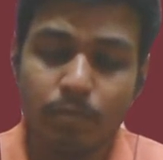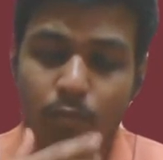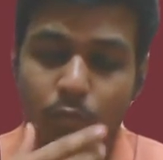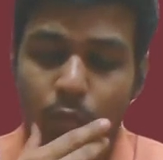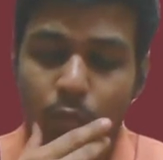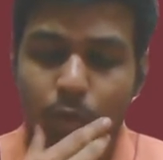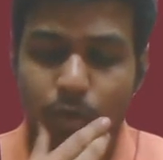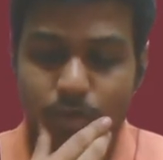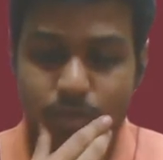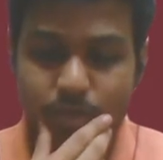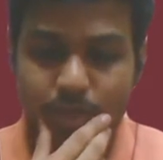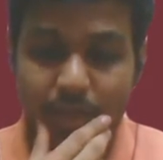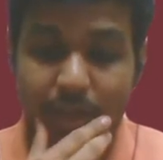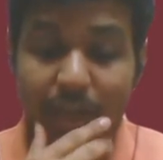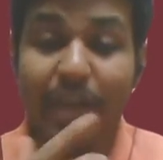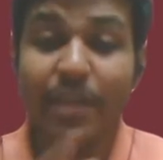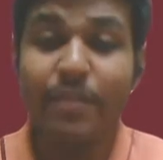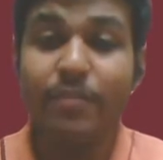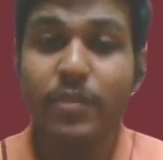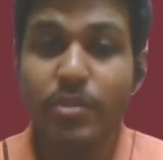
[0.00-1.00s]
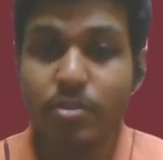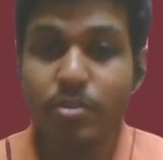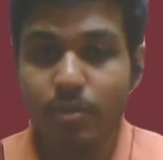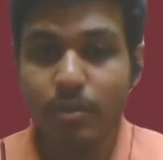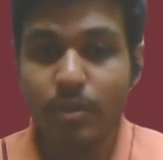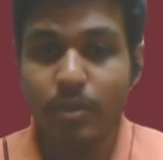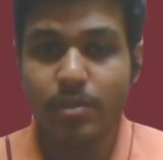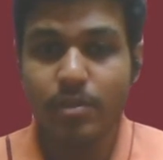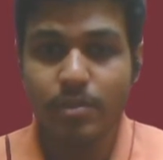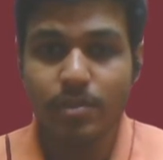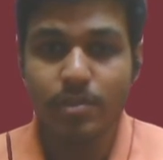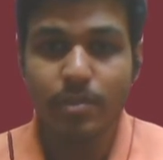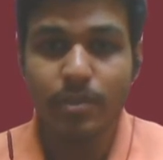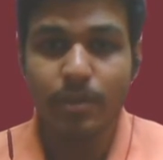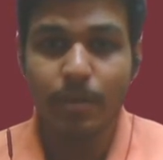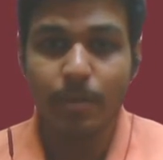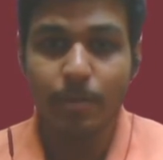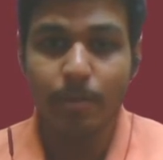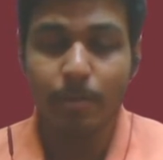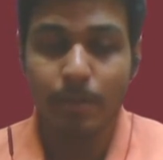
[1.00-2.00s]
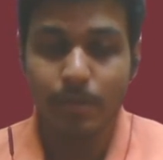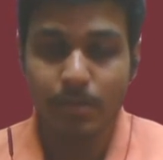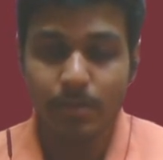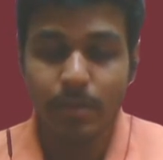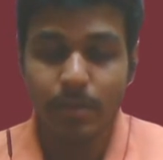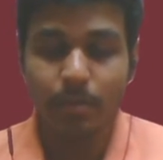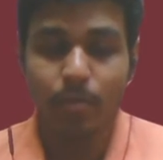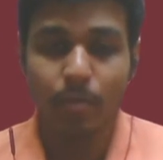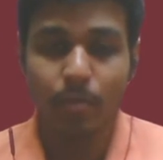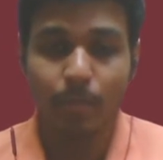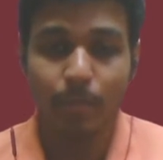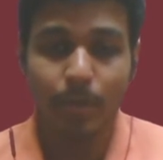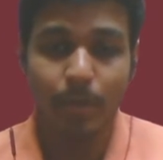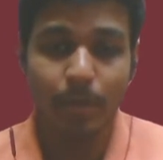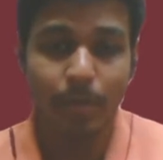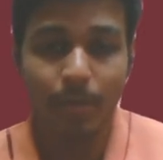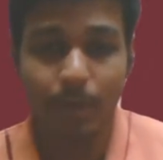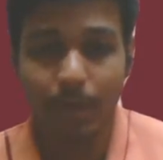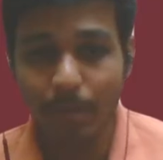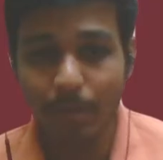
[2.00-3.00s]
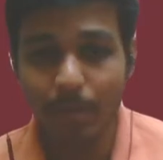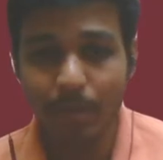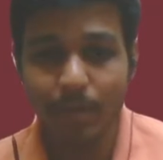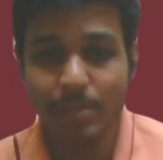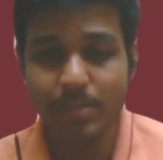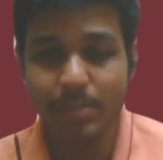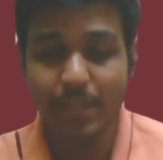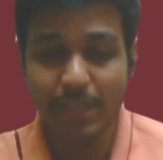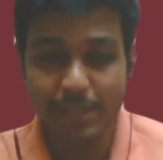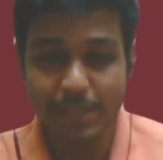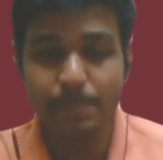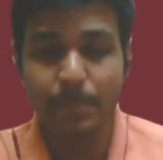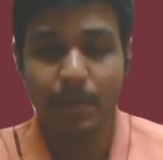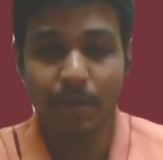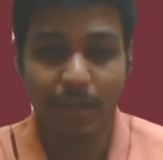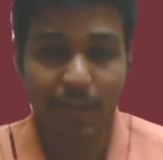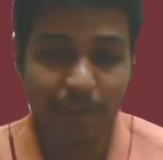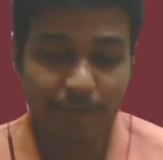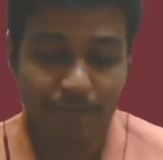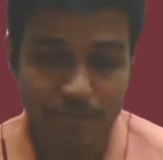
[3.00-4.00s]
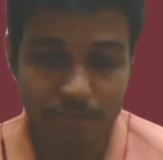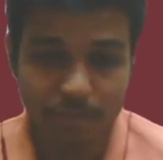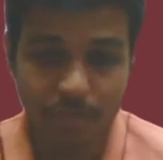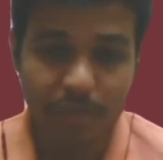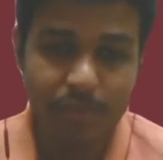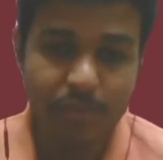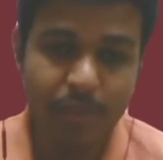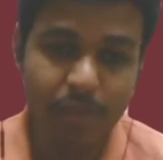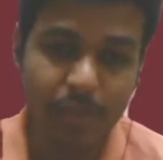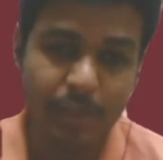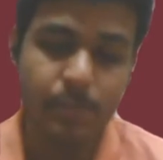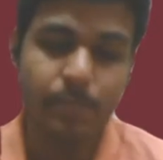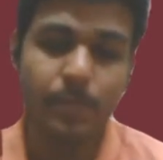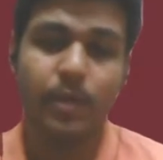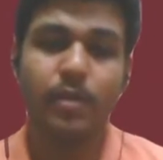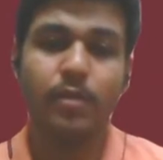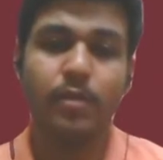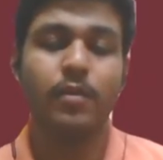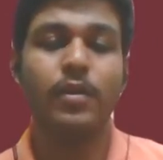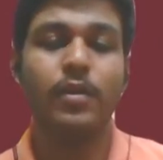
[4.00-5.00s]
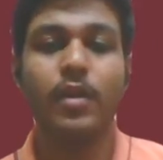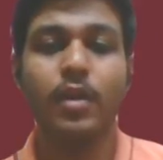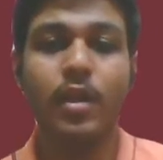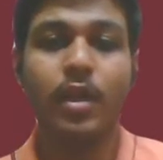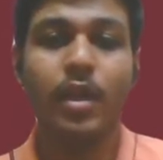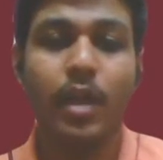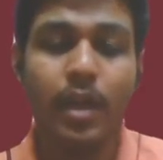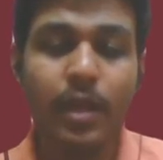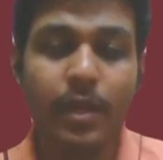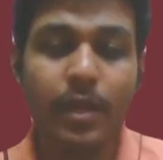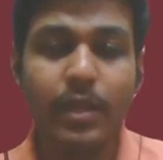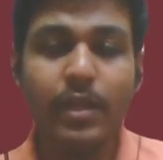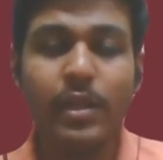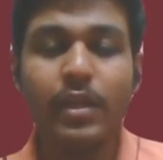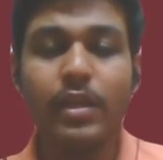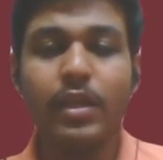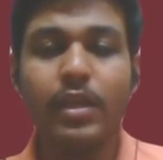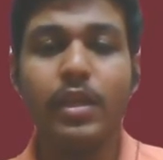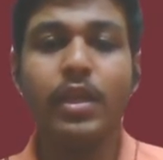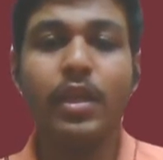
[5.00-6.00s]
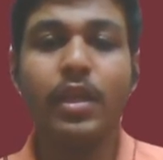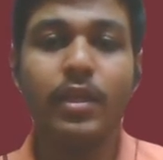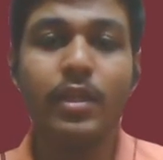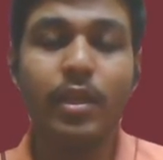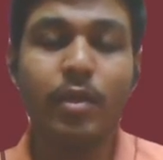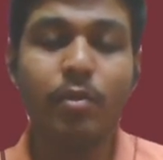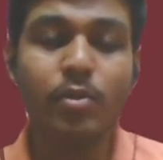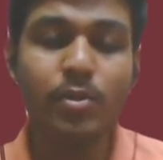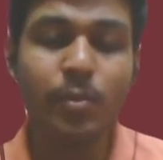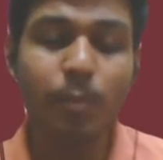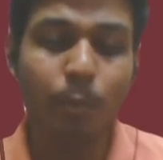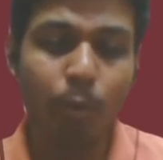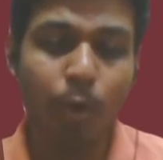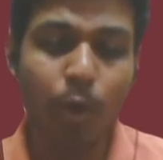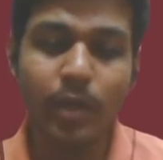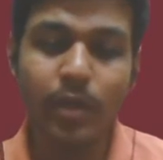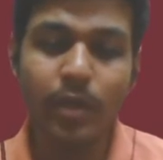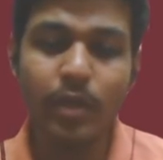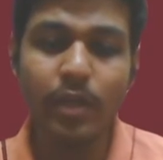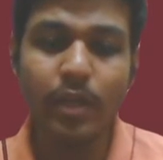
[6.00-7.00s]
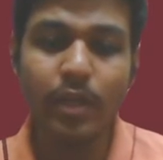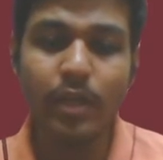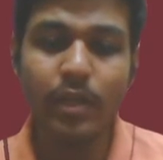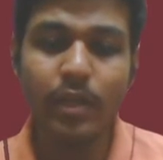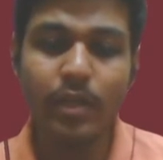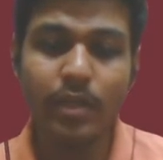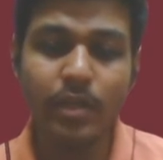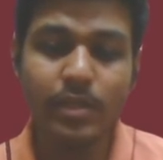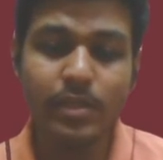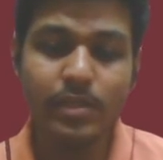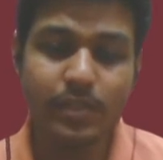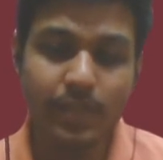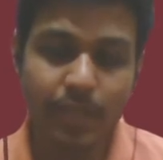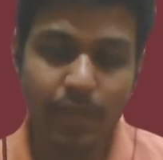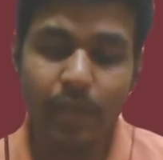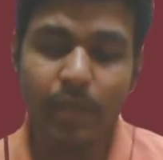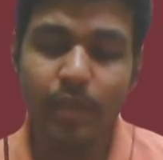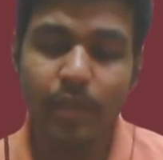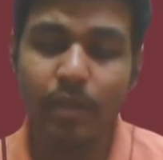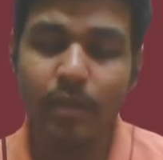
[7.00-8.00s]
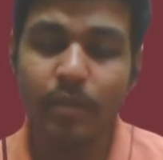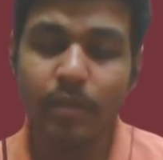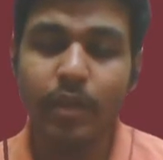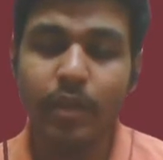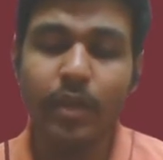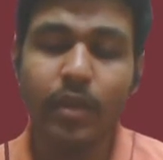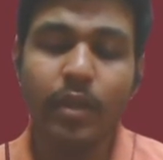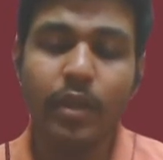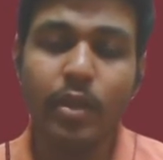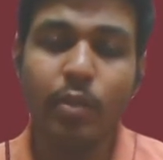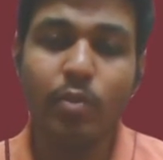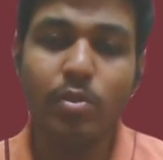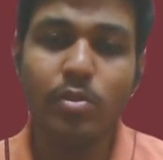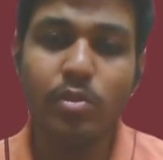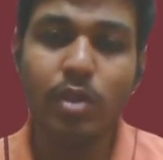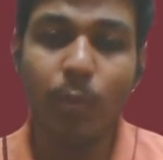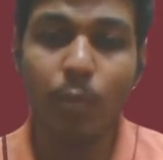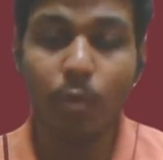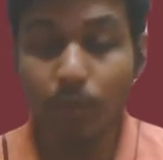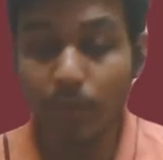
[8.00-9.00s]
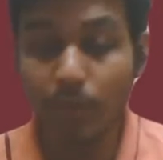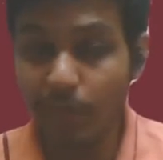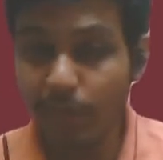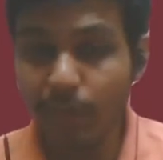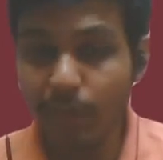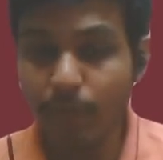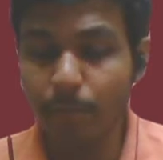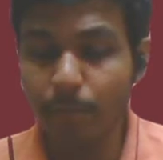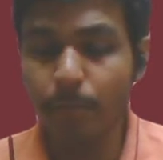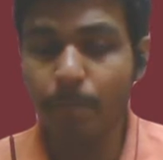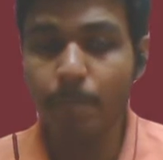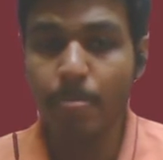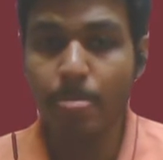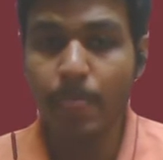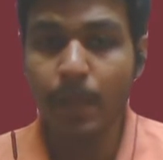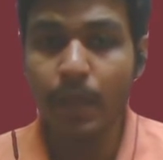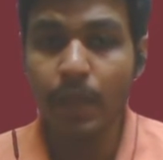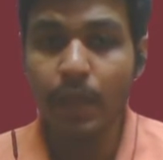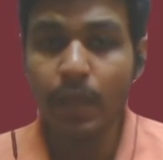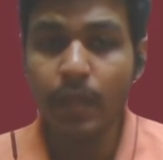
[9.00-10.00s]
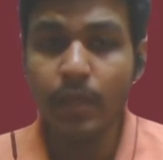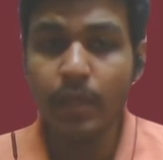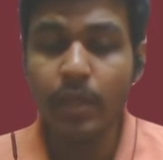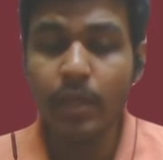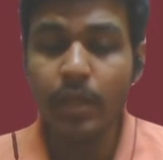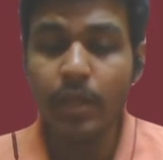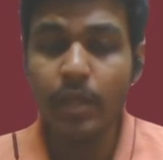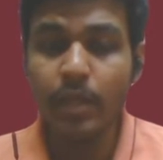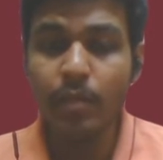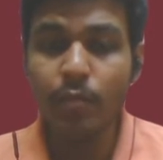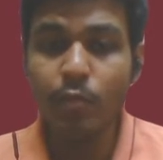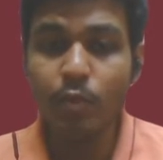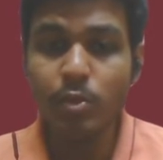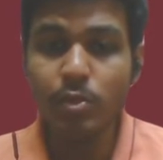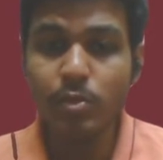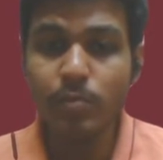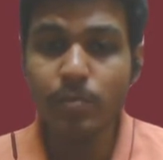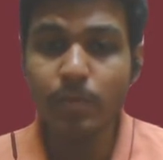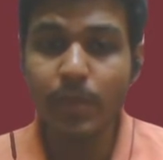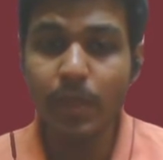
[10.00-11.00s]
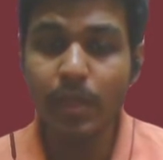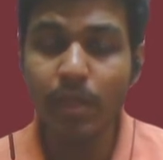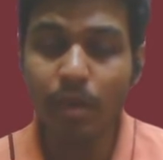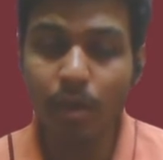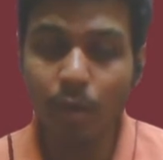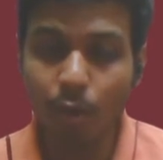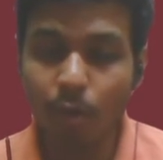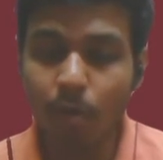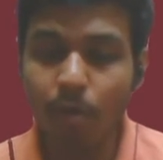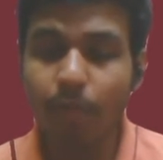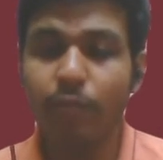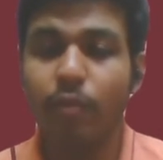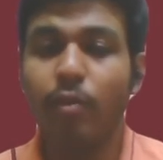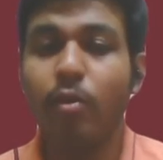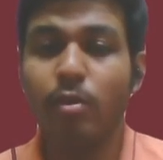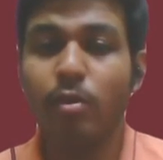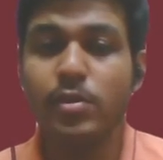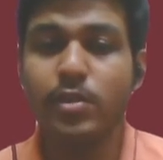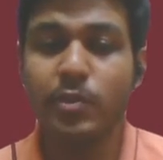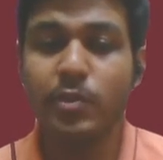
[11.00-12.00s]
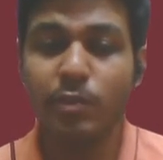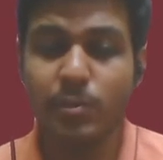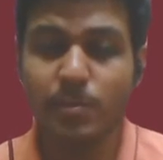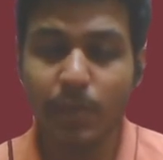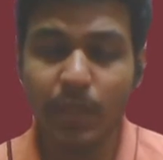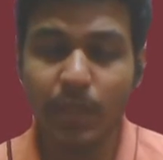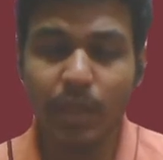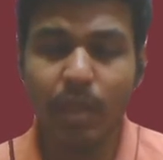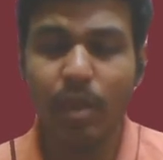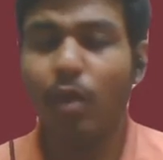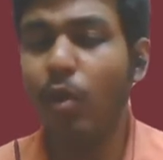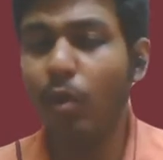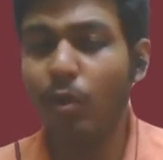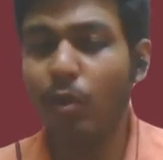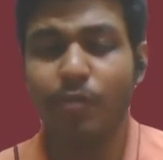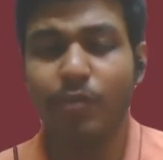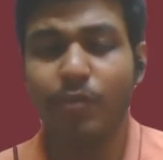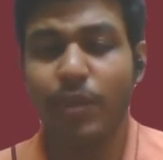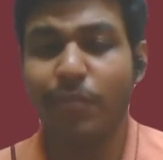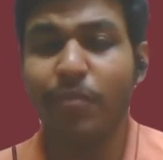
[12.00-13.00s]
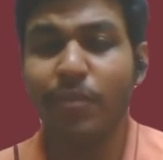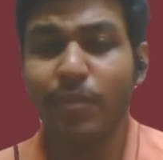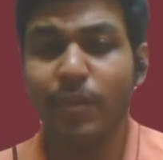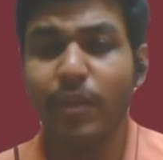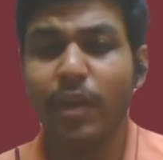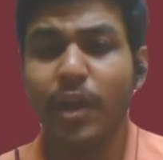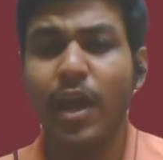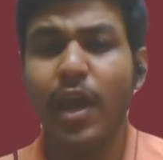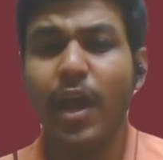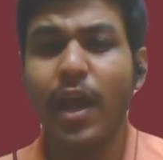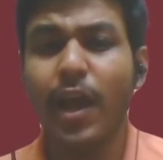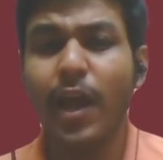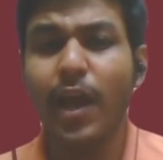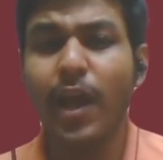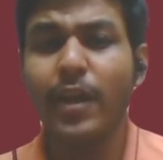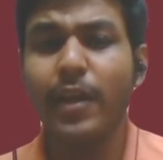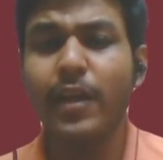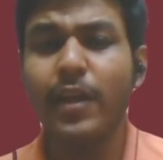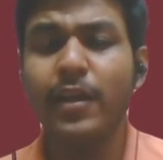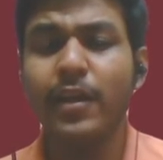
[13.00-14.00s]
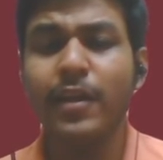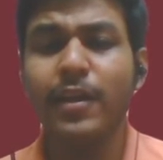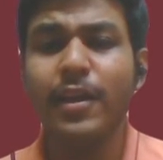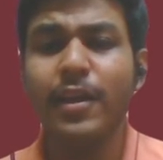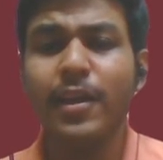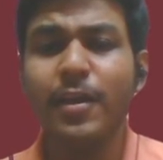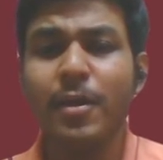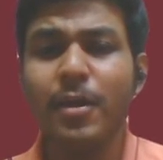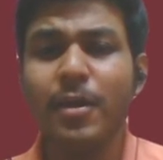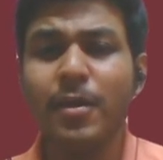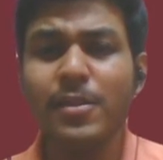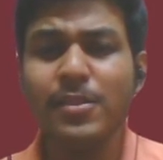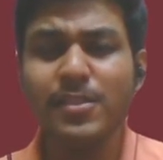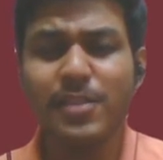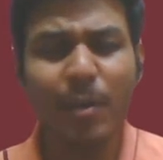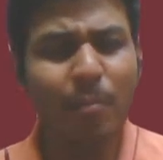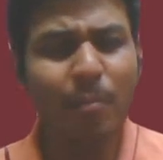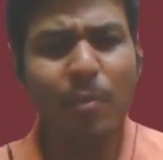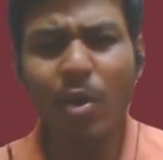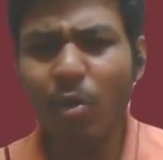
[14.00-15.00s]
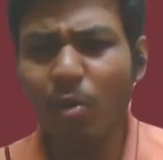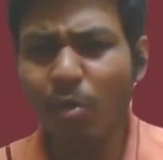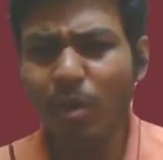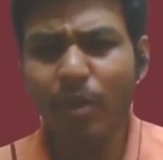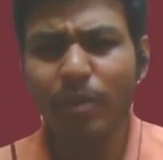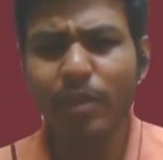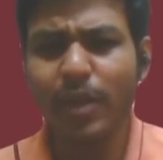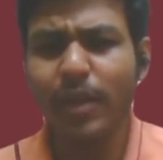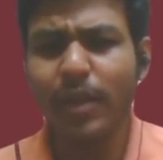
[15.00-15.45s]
what do you say, life insurance person, a salesman, life insurance salesman. Technically, there was a point in his career that he was about to give up. He was making a lot of calls, he was making a lot of effort, and Somehow or the